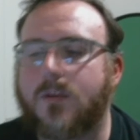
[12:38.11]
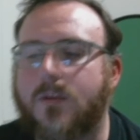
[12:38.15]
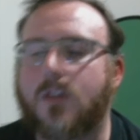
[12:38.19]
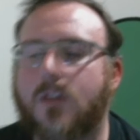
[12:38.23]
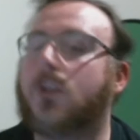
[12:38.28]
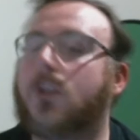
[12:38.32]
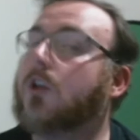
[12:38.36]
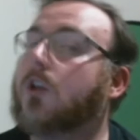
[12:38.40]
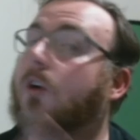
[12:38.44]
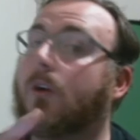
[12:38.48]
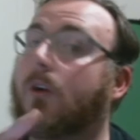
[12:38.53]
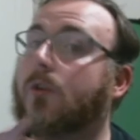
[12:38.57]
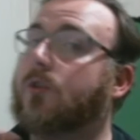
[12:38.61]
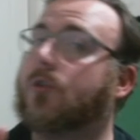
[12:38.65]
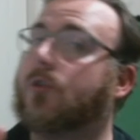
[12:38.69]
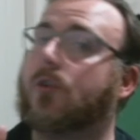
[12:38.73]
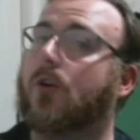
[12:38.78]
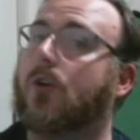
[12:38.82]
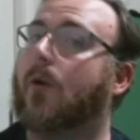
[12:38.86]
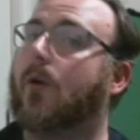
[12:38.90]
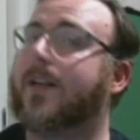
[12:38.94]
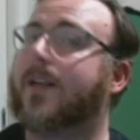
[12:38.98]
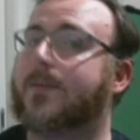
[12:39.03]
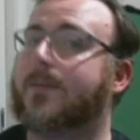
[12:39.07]
and you should
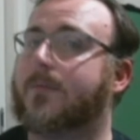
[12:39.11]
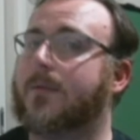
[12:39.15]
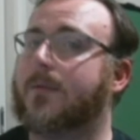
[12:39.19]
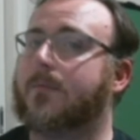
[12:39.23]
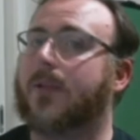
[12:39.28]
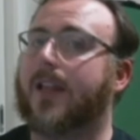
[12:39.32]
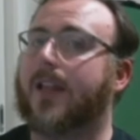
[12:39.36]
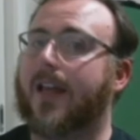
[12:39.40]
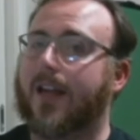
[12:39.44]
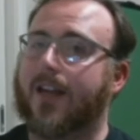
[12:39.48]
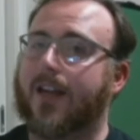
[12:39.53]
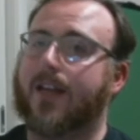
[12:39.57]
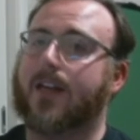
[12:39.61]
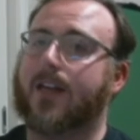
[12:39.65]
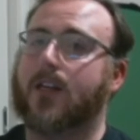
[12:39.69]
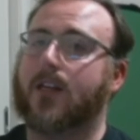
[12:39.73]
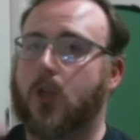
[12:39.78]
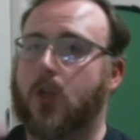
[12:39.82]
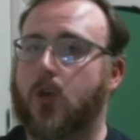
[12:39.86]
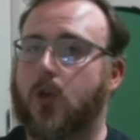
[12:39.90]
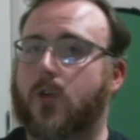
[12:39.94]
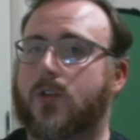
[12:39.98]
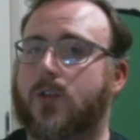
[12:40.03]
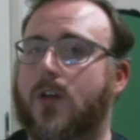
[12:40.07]
always be planning
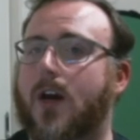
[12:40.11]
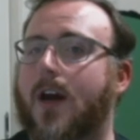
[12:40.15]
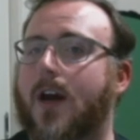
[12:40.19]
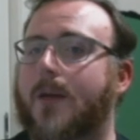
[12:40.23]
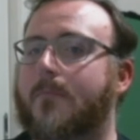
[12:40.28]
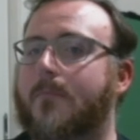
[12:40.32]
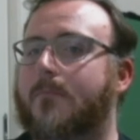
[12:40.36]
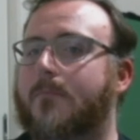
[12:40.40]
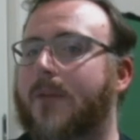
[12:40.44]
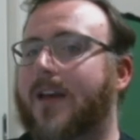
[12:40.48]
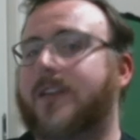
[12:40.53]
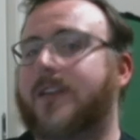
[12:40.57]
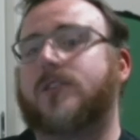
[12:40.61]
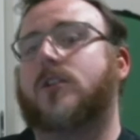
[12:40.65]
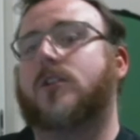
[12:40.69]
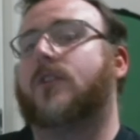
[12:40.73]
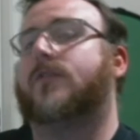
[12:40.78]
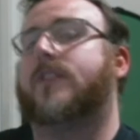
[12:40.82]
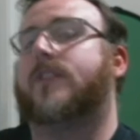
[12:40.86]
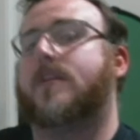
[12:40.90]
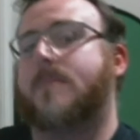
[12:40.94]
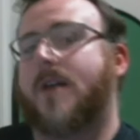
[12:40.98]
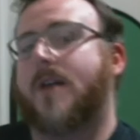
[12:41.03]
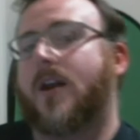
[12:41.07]
your time based off
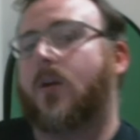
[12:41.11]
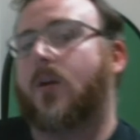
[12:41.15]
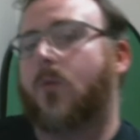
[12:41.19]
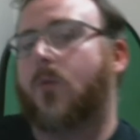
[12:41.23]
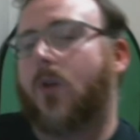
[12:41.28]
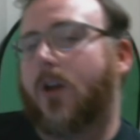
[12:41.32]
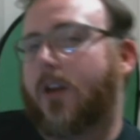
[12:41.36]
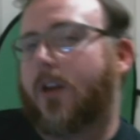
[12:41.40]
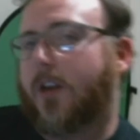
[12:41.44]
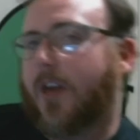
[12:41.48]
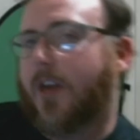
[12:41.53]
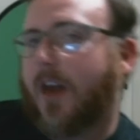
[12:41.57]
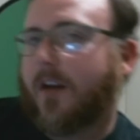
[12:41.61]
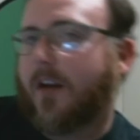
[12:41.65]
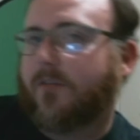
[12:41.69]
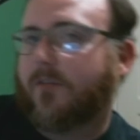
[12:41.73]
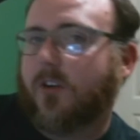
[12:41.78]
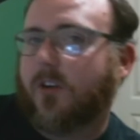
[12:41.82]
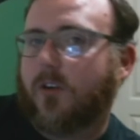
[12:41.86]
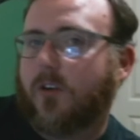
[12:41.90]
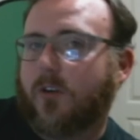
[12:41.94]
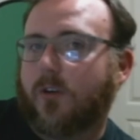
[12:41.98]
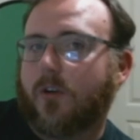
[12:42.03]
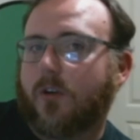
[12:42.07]
the amount of work you have
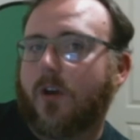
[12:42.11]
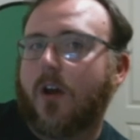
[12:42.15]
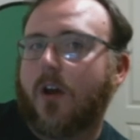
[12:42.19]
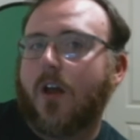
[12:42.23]
to do.